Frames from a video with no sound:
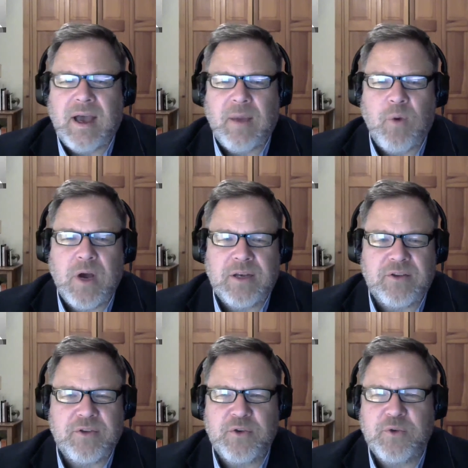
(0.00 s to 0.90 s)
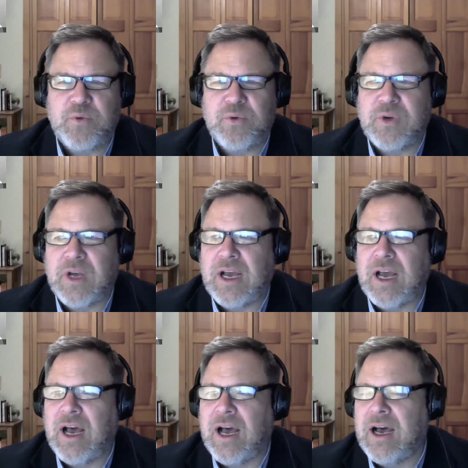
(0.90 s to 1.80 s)
I want to
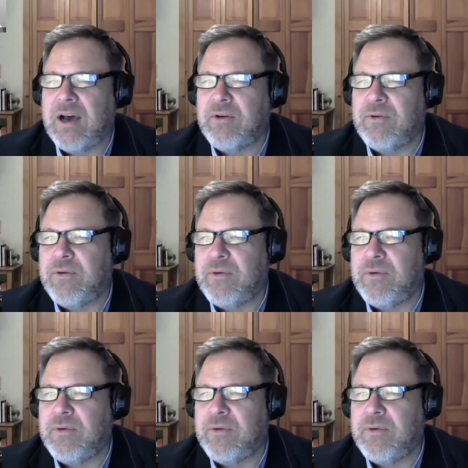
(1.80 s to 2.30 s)
Uh,